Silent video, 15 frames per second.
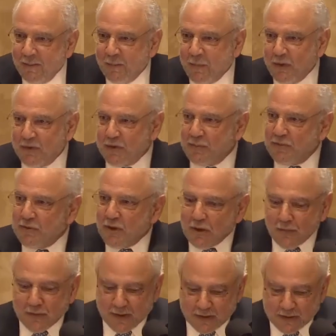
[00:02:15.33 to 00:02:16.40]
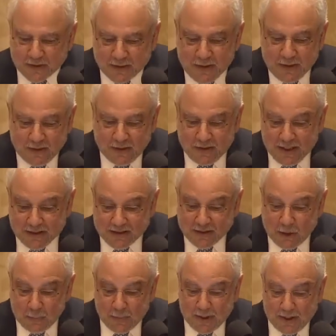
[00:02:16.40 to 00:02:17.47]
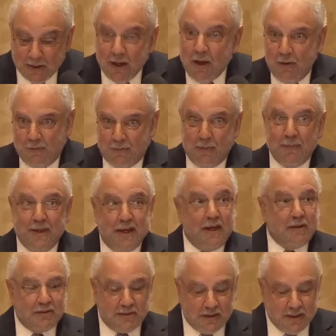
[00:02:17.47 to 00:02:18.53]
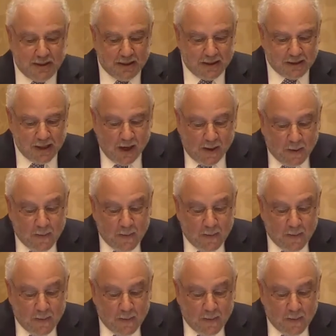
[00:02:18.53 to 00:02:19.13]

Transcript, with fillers: You're subservient. You need somebody from the outside.